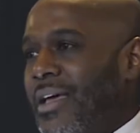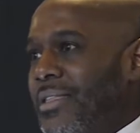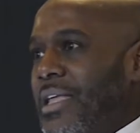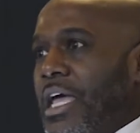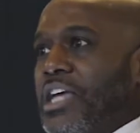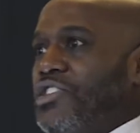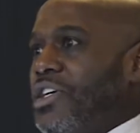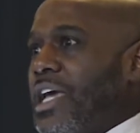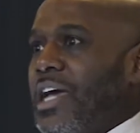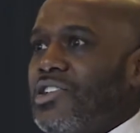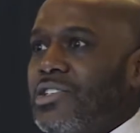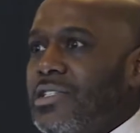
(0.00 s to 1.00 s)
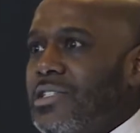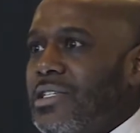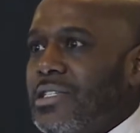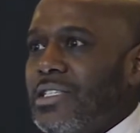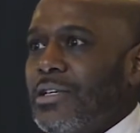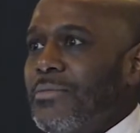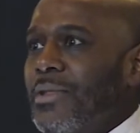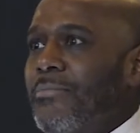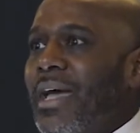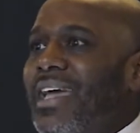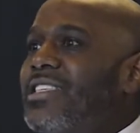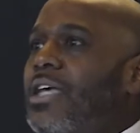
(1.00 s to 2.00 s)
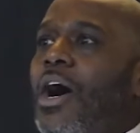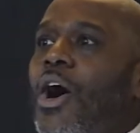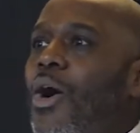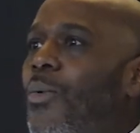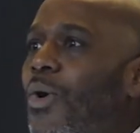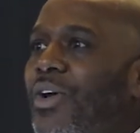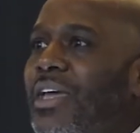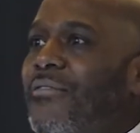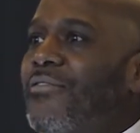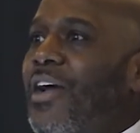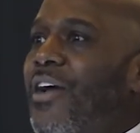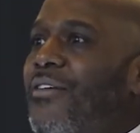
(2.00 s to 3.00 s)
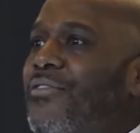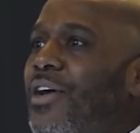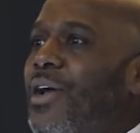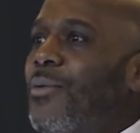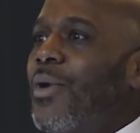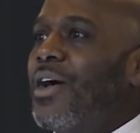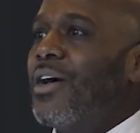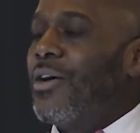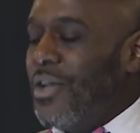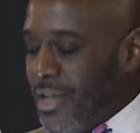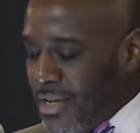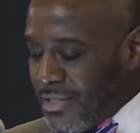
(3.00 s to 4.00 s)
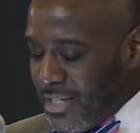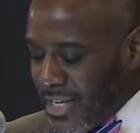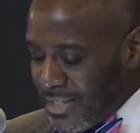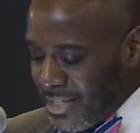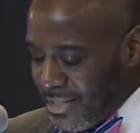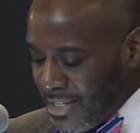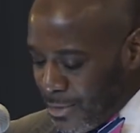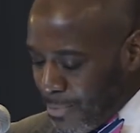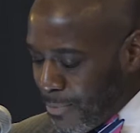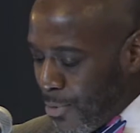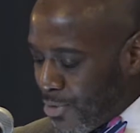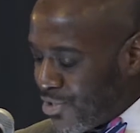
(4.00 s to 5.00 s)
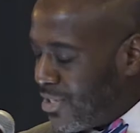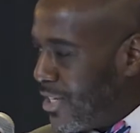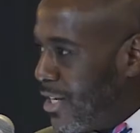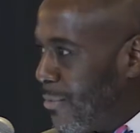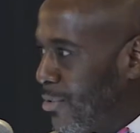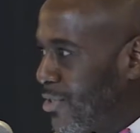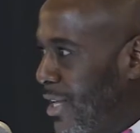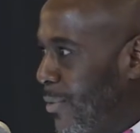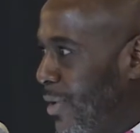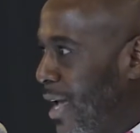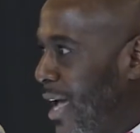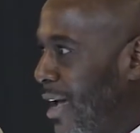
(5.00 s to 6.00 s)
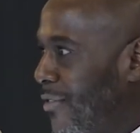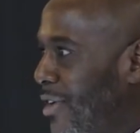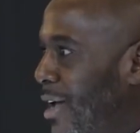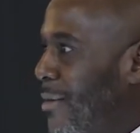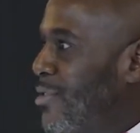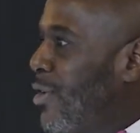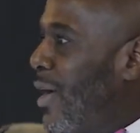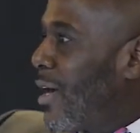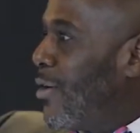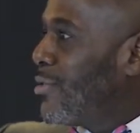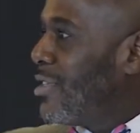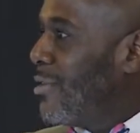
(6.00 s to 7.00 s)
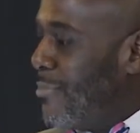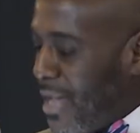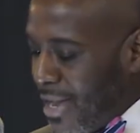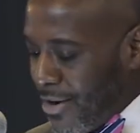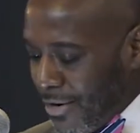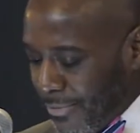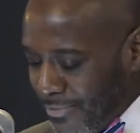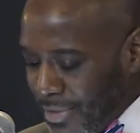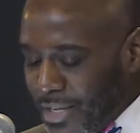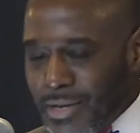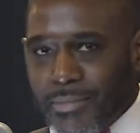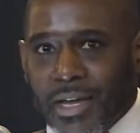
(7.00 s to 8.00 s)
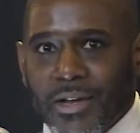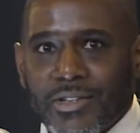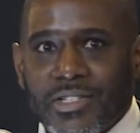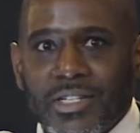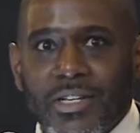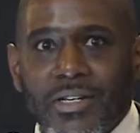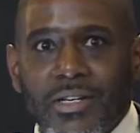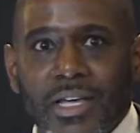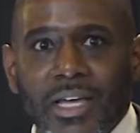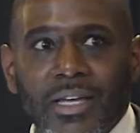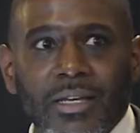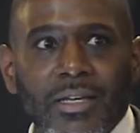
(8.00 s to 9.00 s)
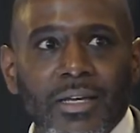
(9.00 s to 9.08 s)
the education system, it's all working very, very well to get the disproportionate numbers that we have. So I go to the mayor. Any mayors in here today?